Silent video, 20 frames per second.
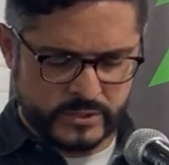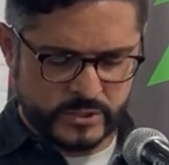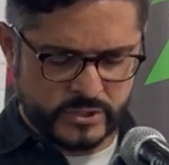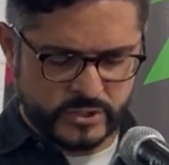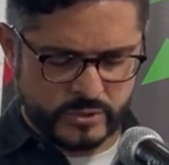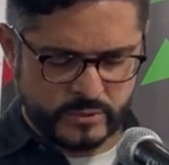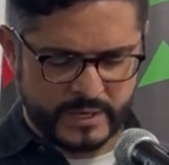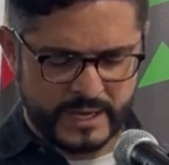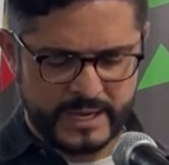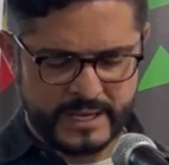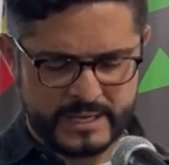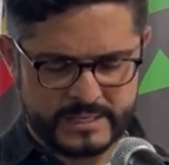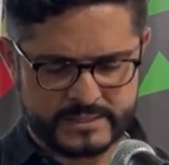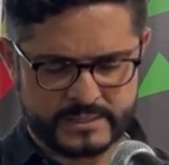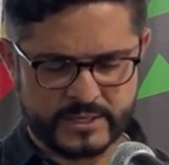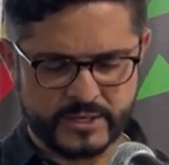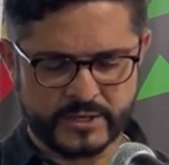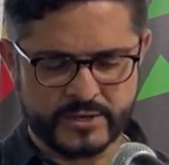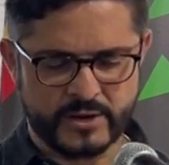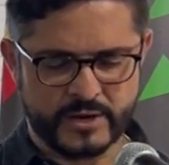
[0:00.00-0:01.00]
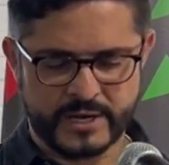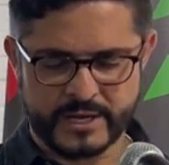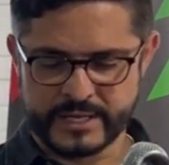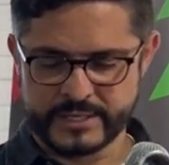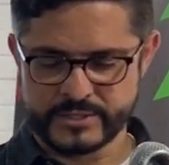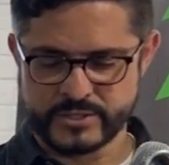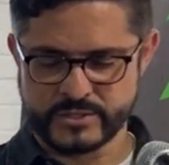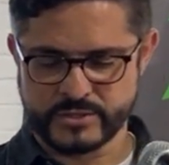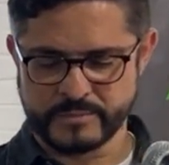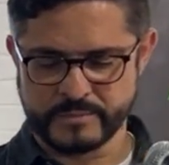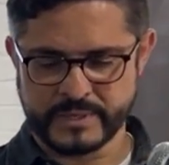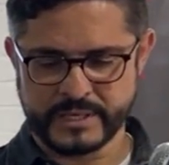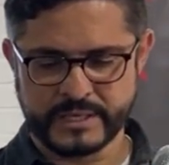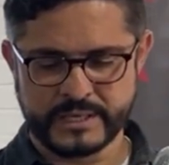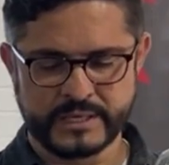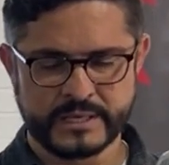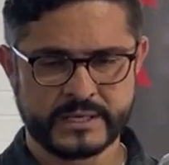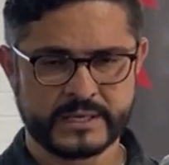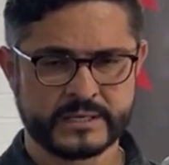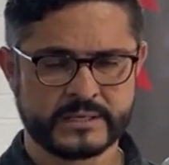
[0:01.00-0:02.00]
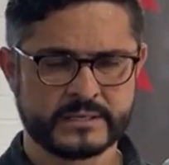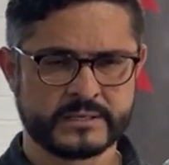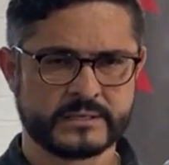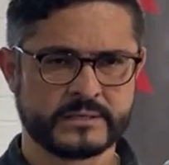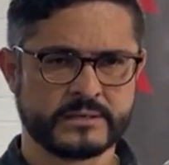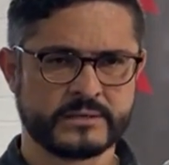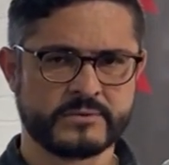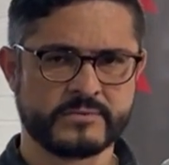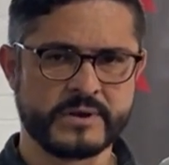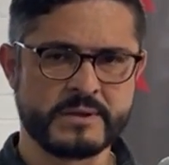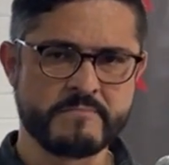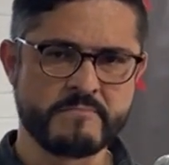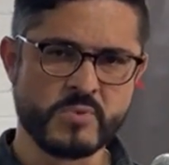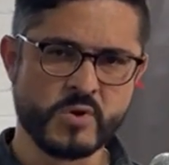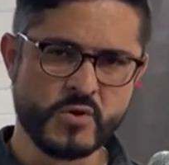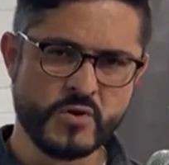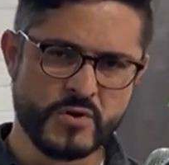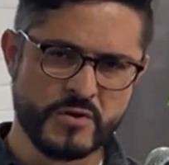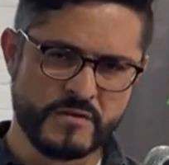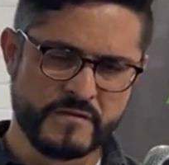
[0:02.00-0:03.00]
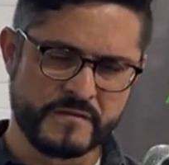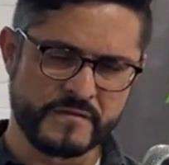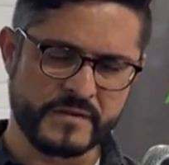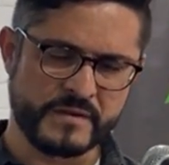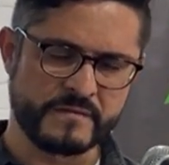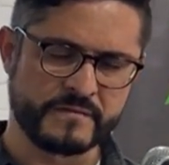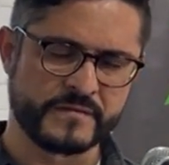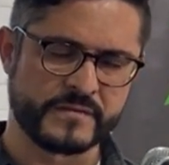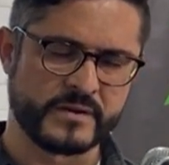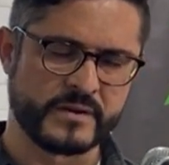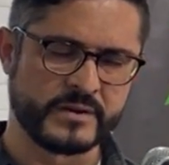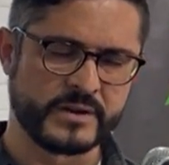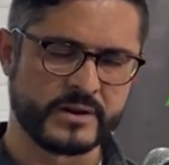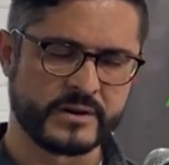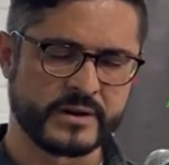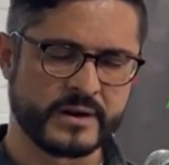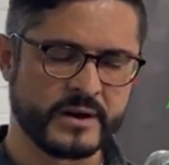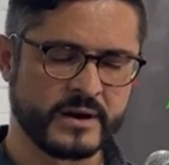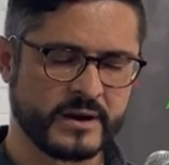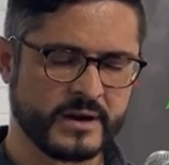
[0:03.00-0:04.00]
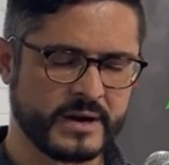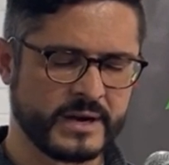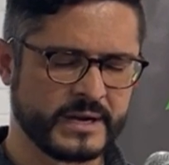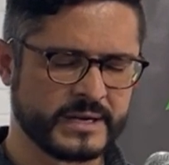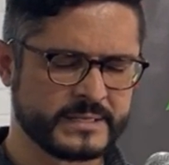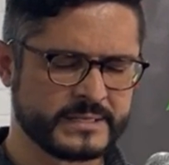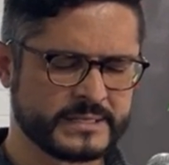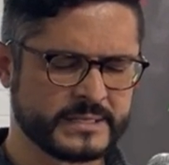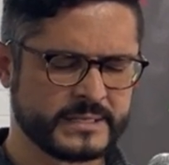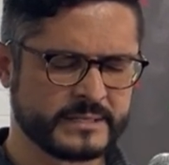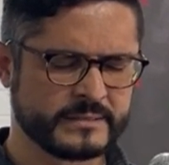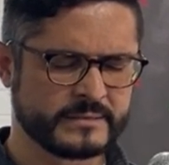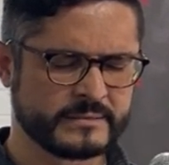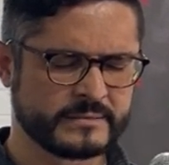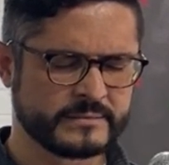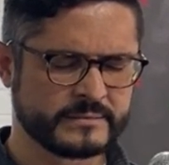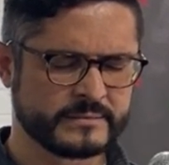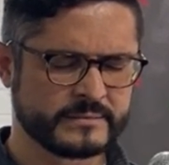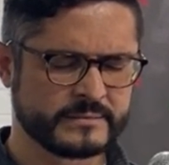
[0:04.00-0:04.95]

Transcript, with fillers: I want you to ask God to be removing from your heart